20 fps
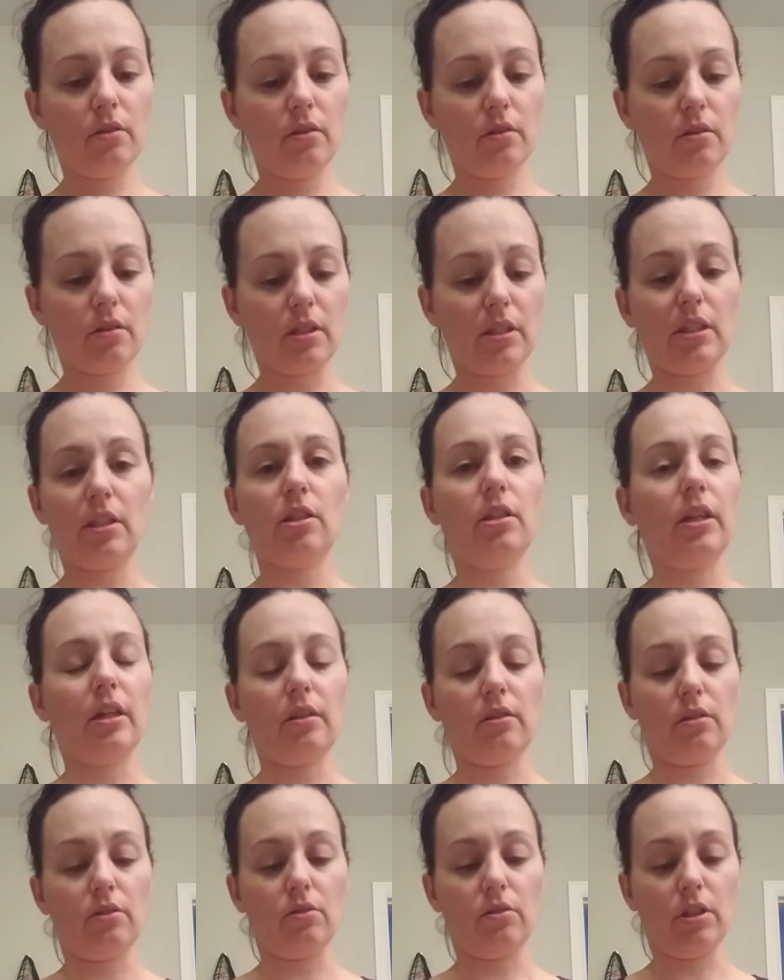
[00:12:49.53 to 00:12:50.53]
because it like
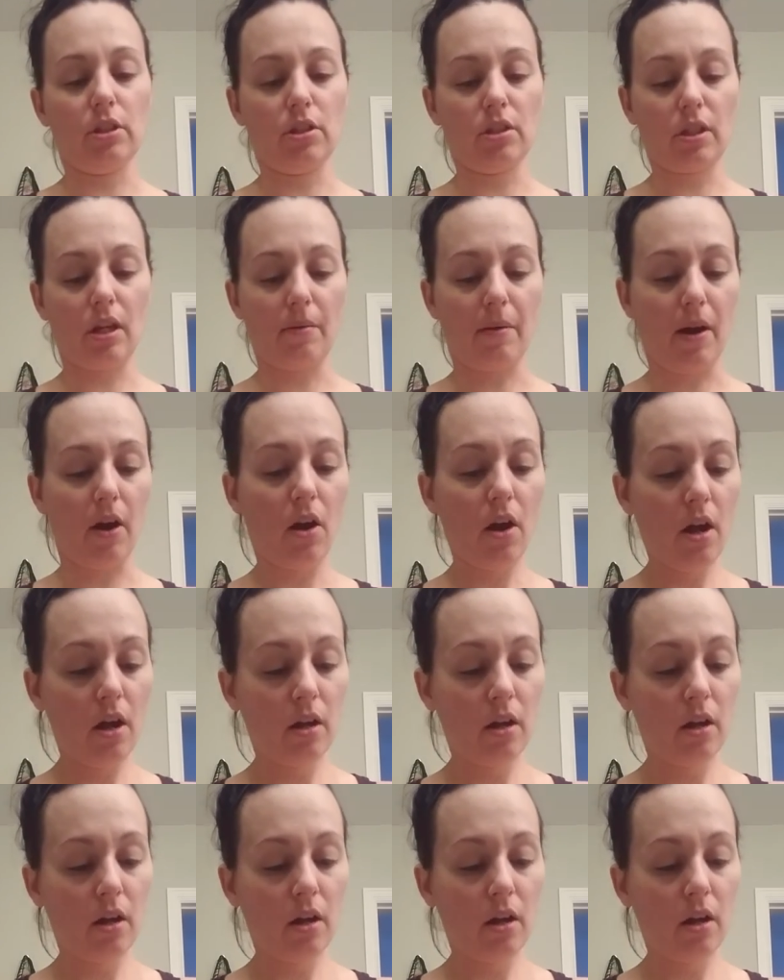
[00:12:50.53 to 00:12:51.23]
literally just came out.